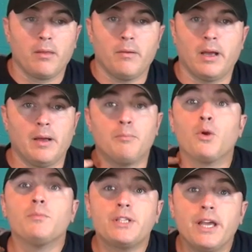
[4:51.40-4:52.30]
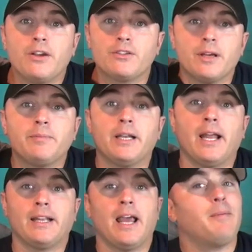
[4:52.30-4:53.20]
like a broomstick or something
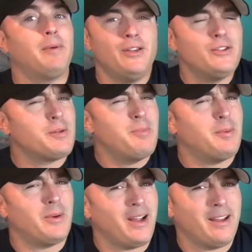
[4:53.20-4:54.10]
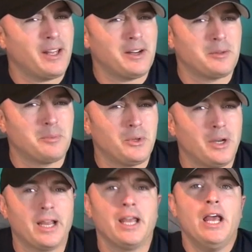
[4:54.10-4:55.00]
like that, but usually people don't have that on the pool
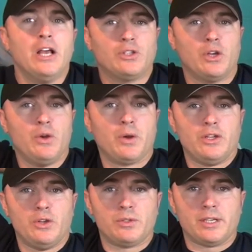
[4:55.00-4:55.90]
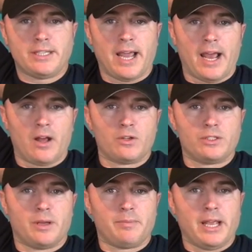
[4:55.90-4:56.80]
deck. So you can use a towel or
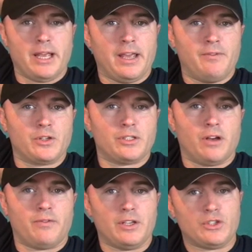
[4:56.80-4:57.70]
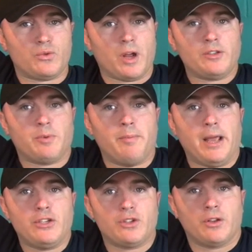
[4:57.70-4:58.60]
something and give yourself a stretch, but
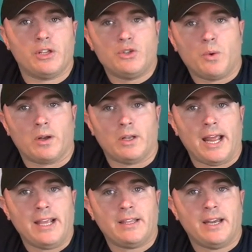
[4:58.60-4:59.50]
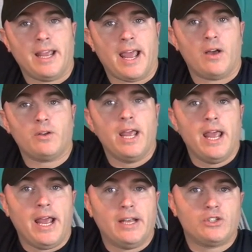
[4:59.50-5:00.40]
make sure that you are lengthening out
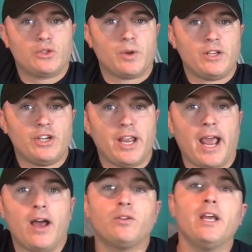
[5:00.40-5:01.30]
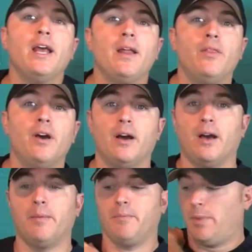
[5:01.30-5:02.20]
and stretching out
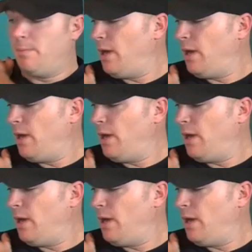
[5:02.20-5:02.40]
the